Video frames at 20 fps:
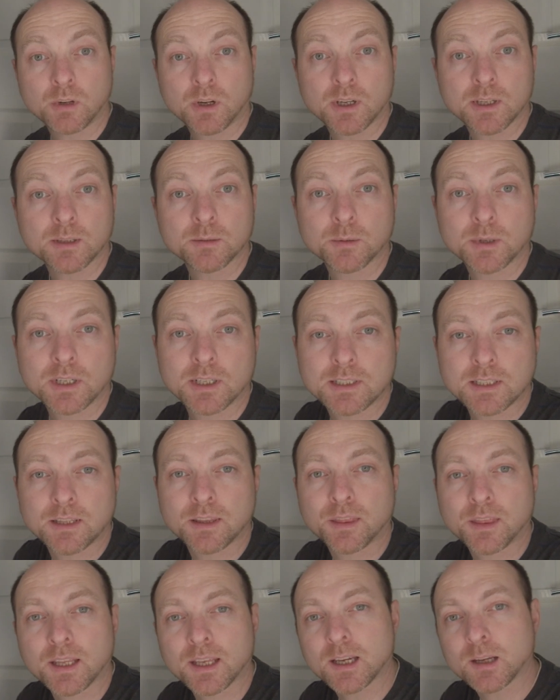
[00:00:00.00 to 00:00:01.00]
Right, well, I
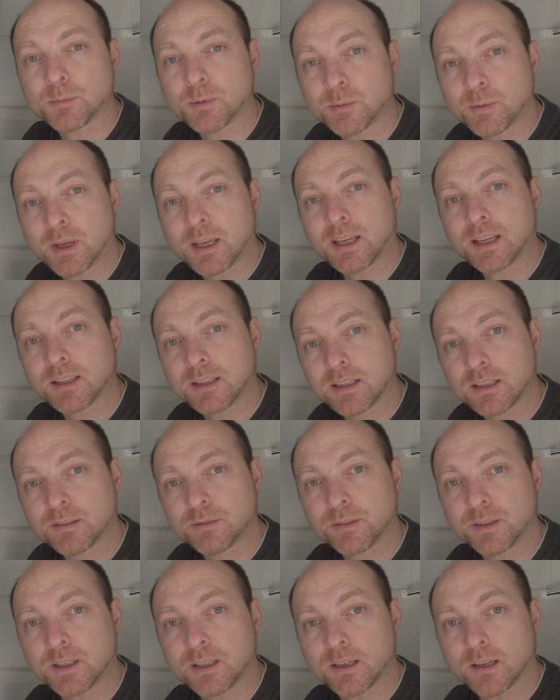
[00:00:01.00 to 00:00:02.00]
didn't think I'd be making this
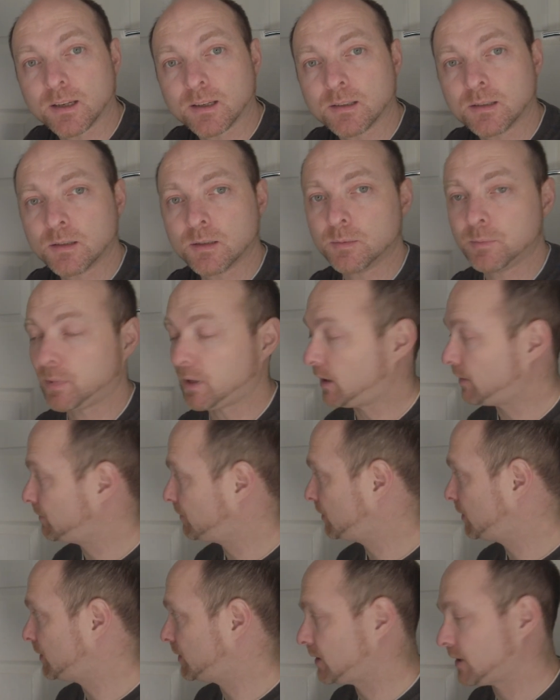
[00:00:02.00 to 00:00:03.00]
video, but
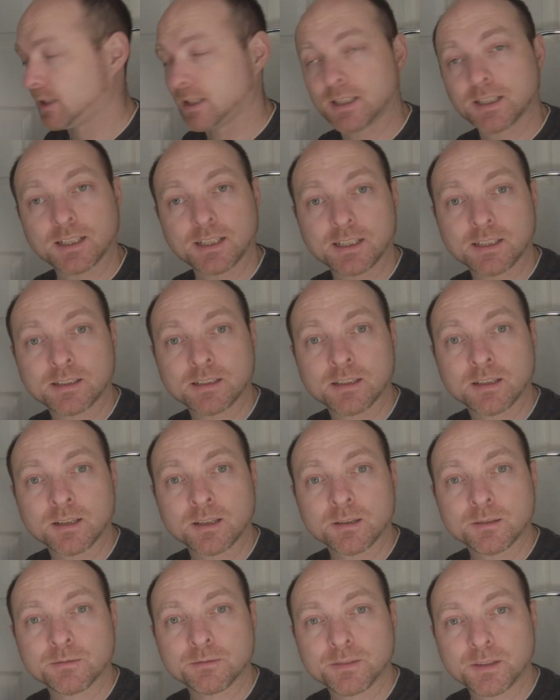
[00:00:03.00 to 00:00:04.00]
unfortunately,
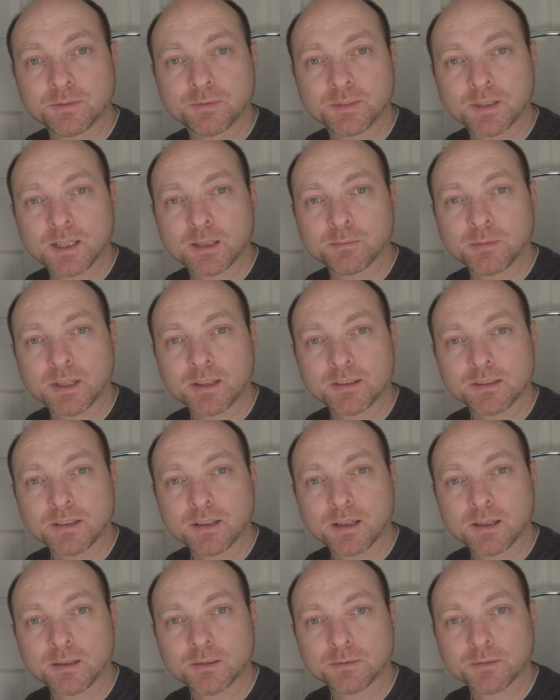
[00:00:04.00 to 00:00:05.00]
15 months
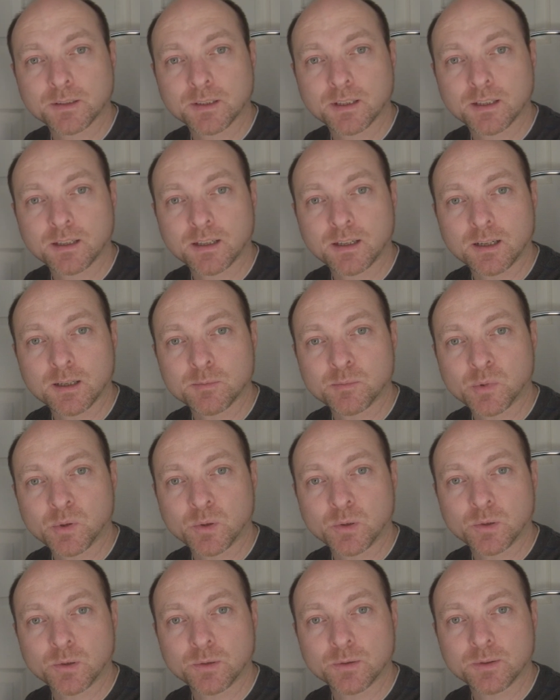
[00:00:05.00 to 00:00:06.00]
after I
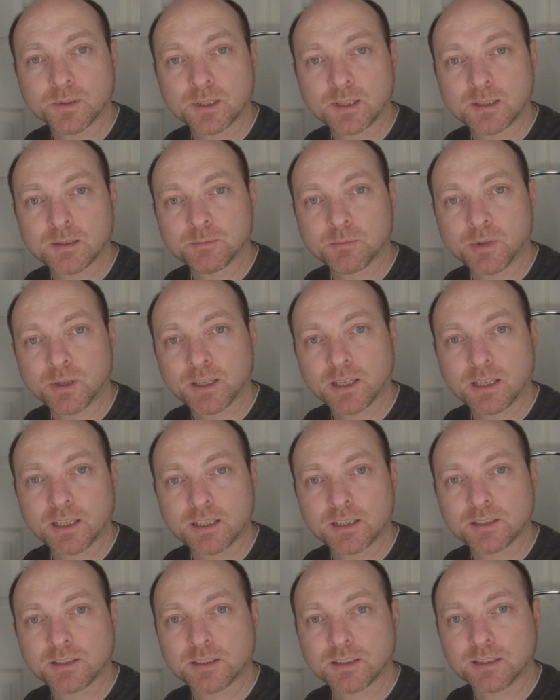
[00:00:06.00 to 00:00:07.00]
bought the
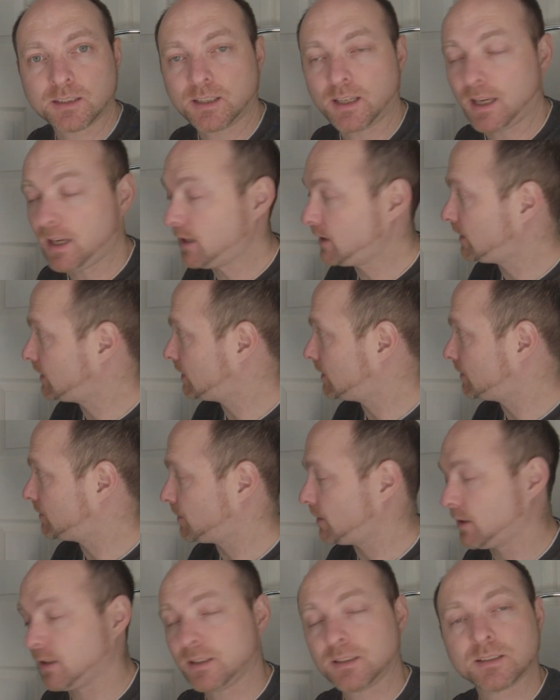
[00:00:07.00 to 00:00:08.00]
Myenergi Eddi
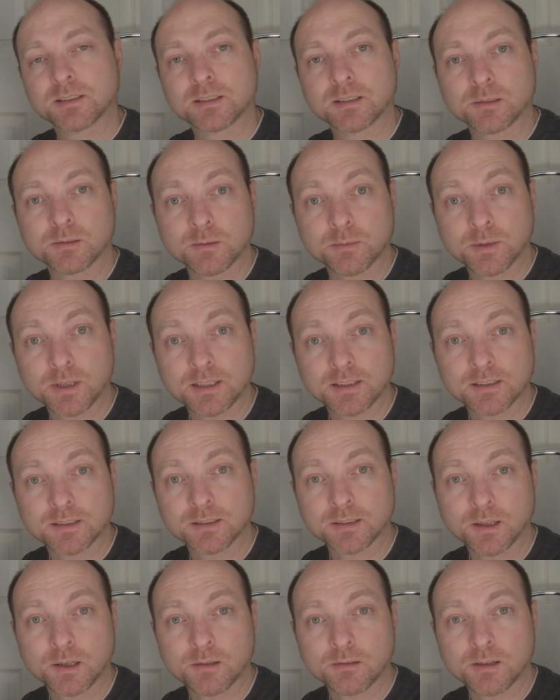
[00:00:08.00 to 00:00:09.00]
device to replace the
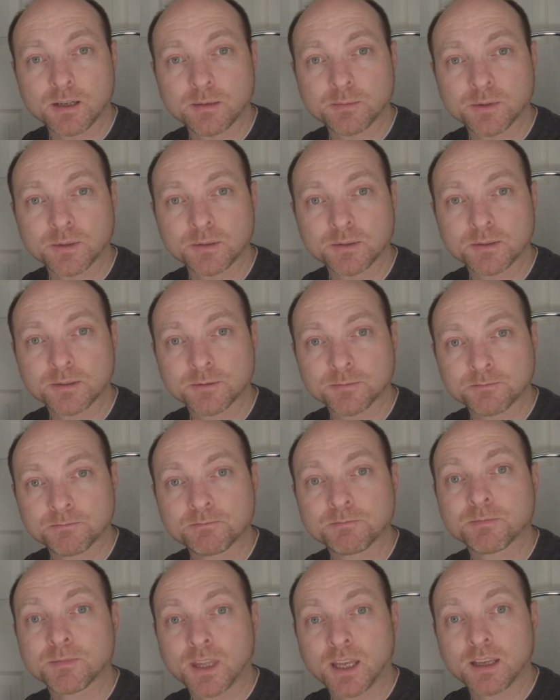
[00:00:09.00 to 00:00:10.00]
solar iboost,
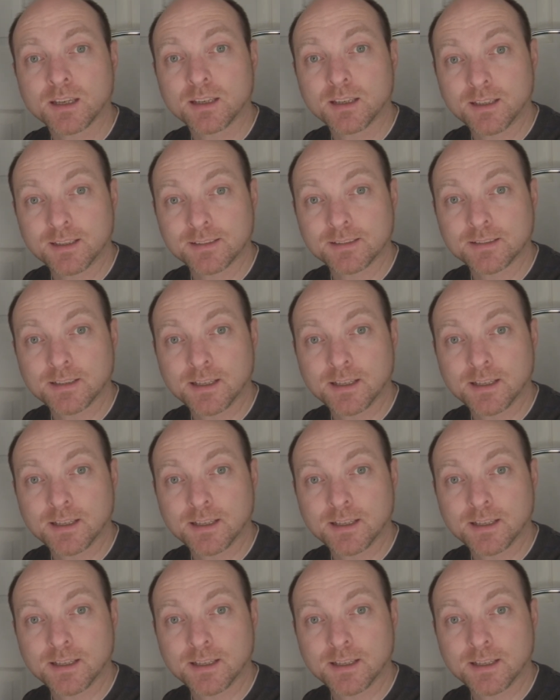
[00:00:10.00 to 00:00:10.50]
it's